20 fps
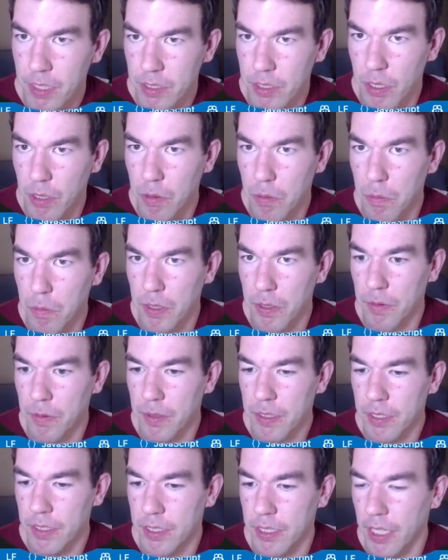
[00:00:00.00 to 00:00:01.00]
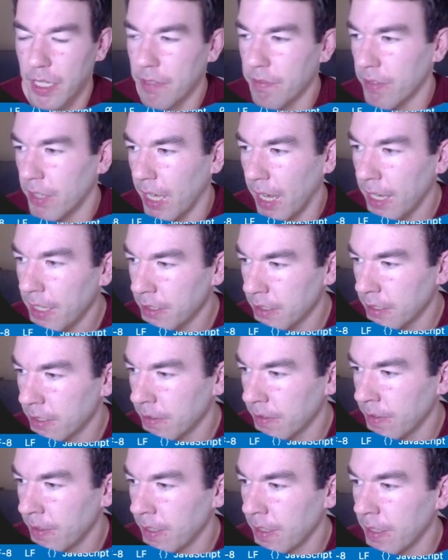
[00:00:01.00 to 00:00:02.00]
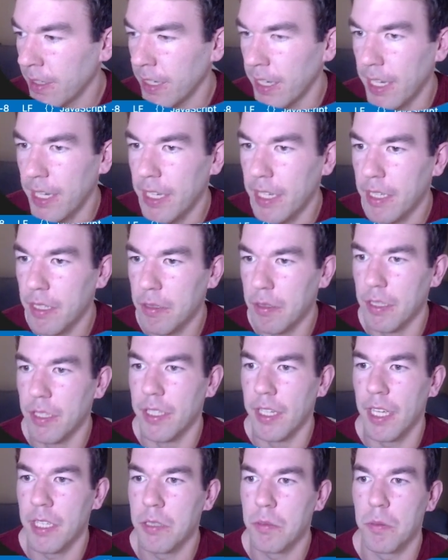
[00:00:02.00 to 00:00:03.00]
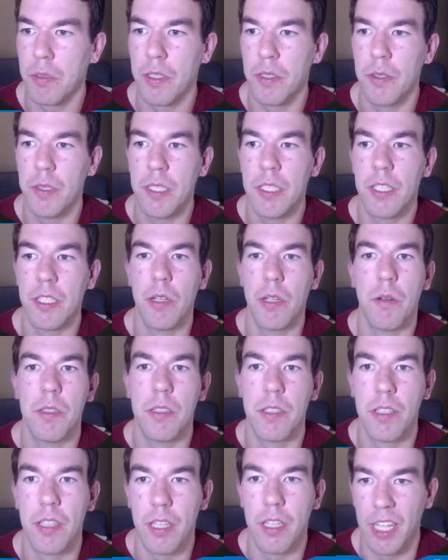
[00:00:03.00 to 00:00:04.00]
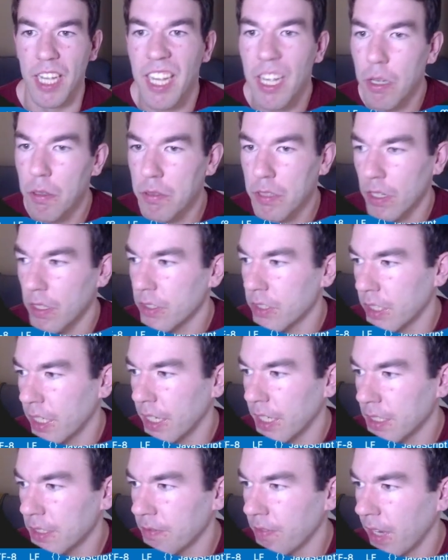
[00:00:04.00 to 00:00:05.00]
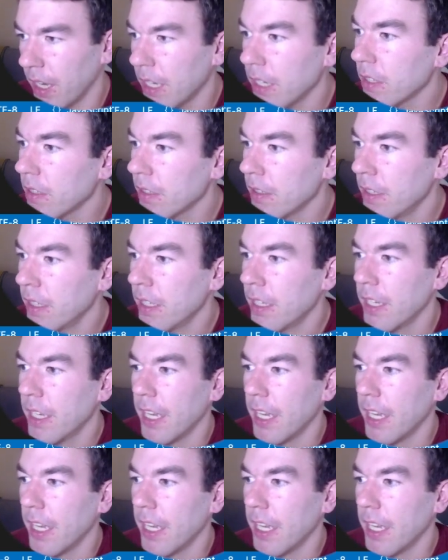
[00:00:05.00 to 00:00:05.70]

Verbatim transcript: So we're going to save that. And next we're going to go into the layout.js file.